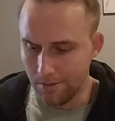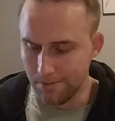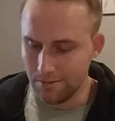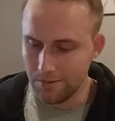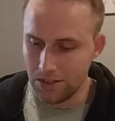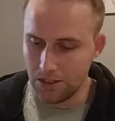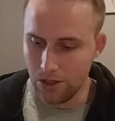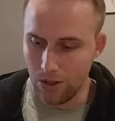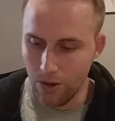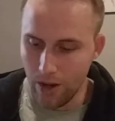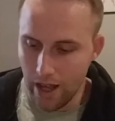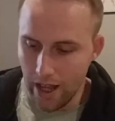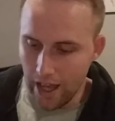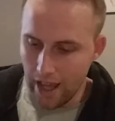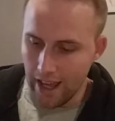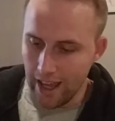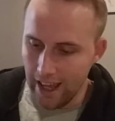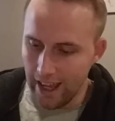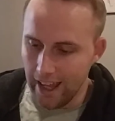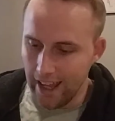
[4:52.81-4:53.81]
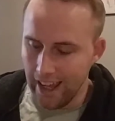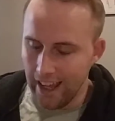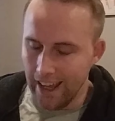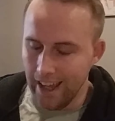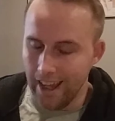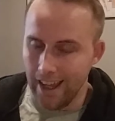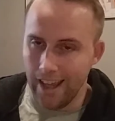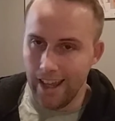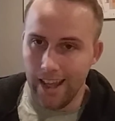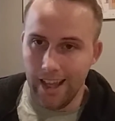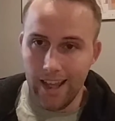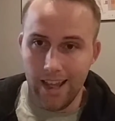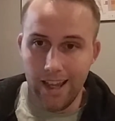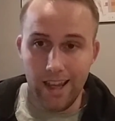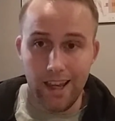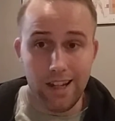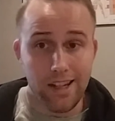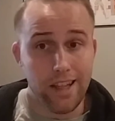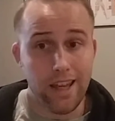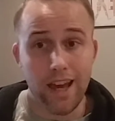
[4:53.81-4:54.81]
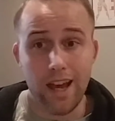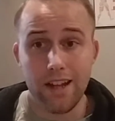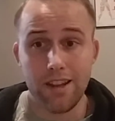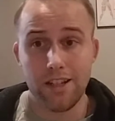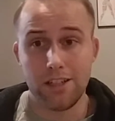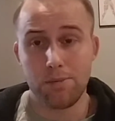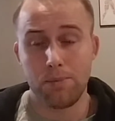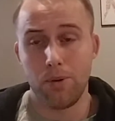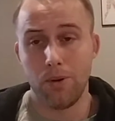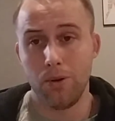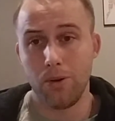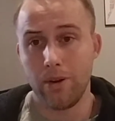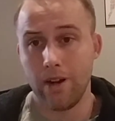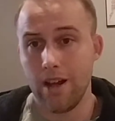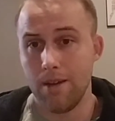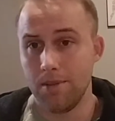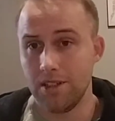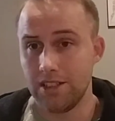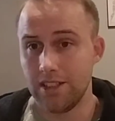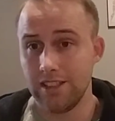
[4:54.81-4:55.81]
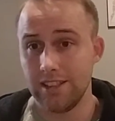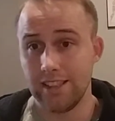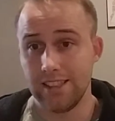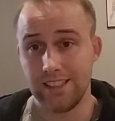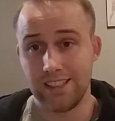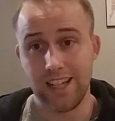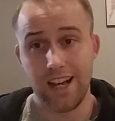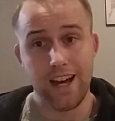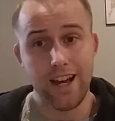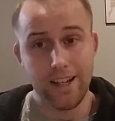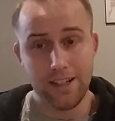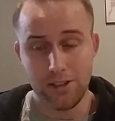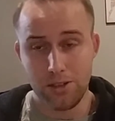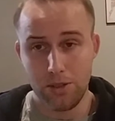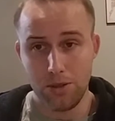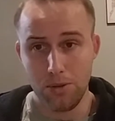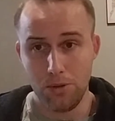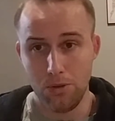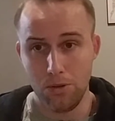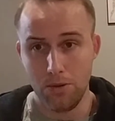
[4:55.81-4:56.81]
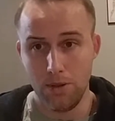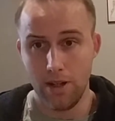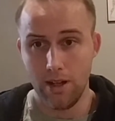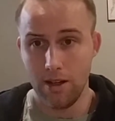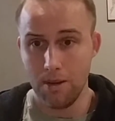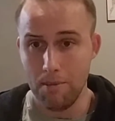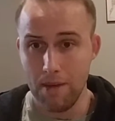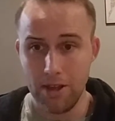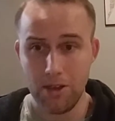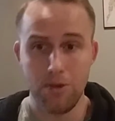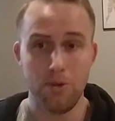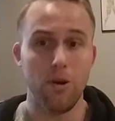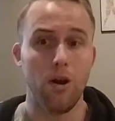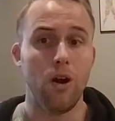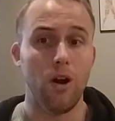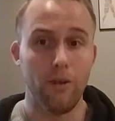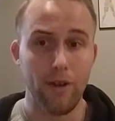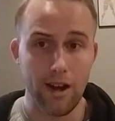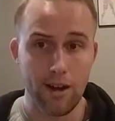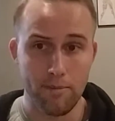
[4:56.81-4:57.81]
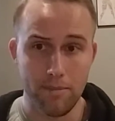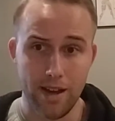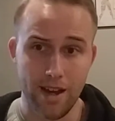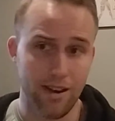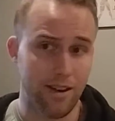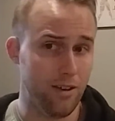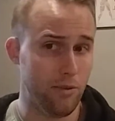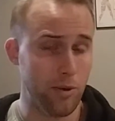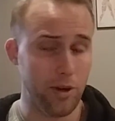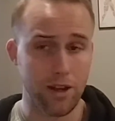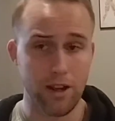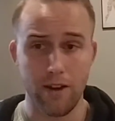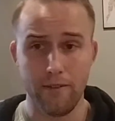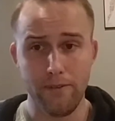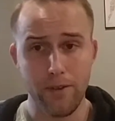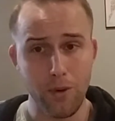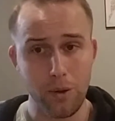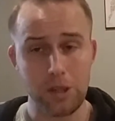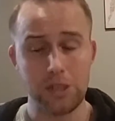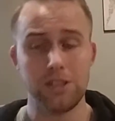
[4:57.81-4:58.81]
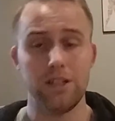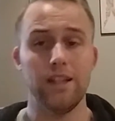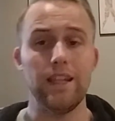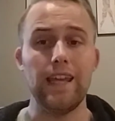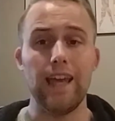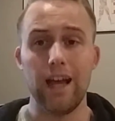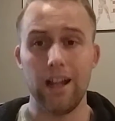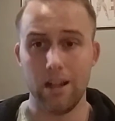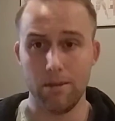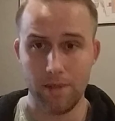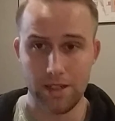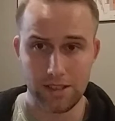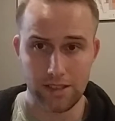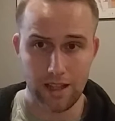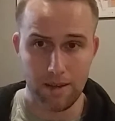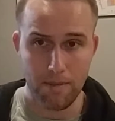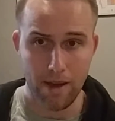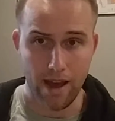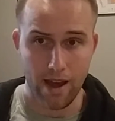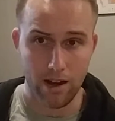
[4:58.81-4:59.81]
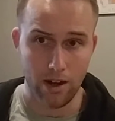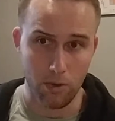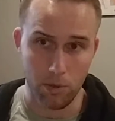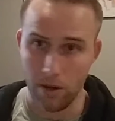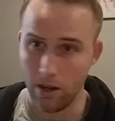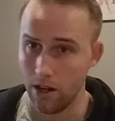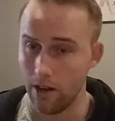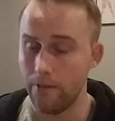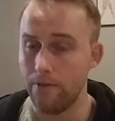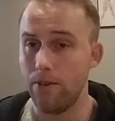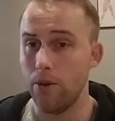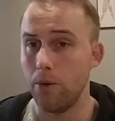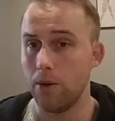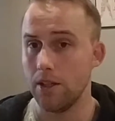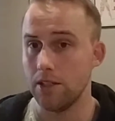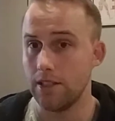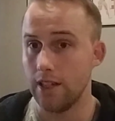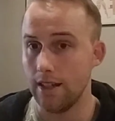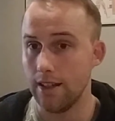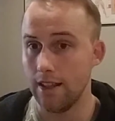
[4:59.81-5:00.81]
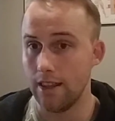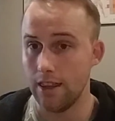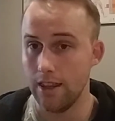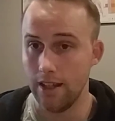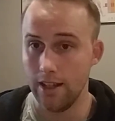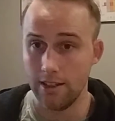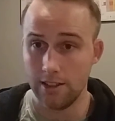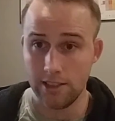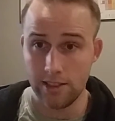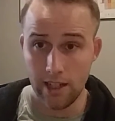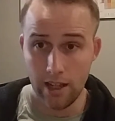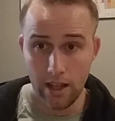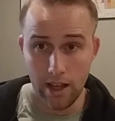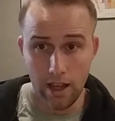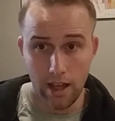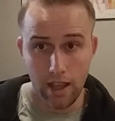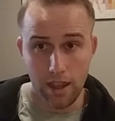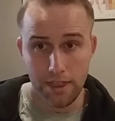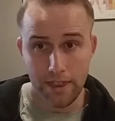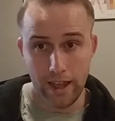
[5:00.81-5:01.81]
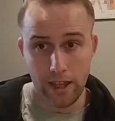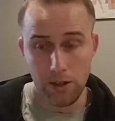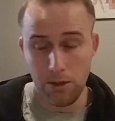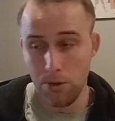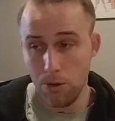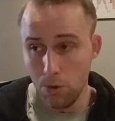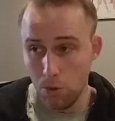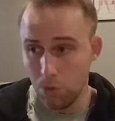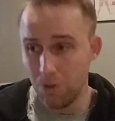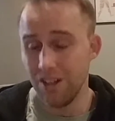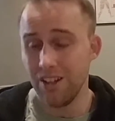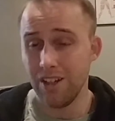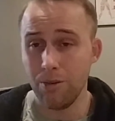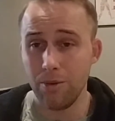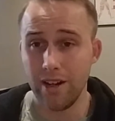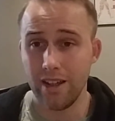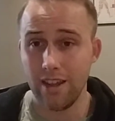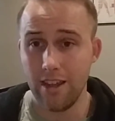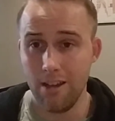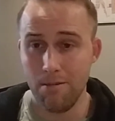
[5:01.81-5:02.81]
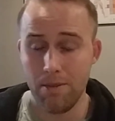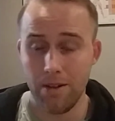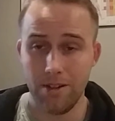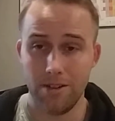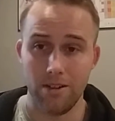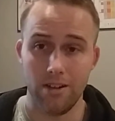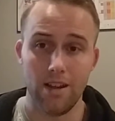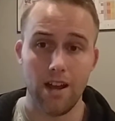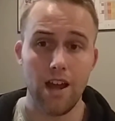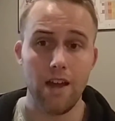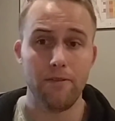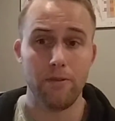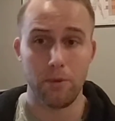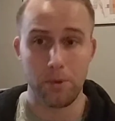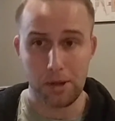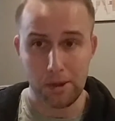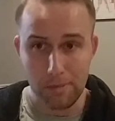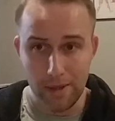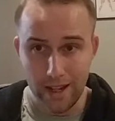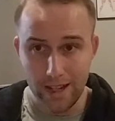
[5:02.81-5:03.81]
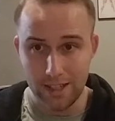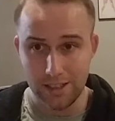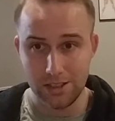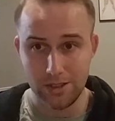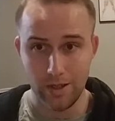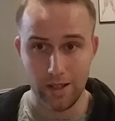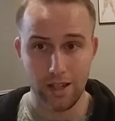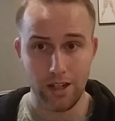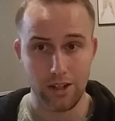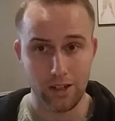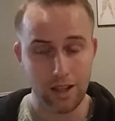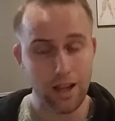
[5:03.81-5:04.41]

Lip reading: So In the end, this program is just designed to make you all around better. We're going to focus on the elements that matter. We're going to focus on the things that you really want to keep in your life, and we're going to make it so that your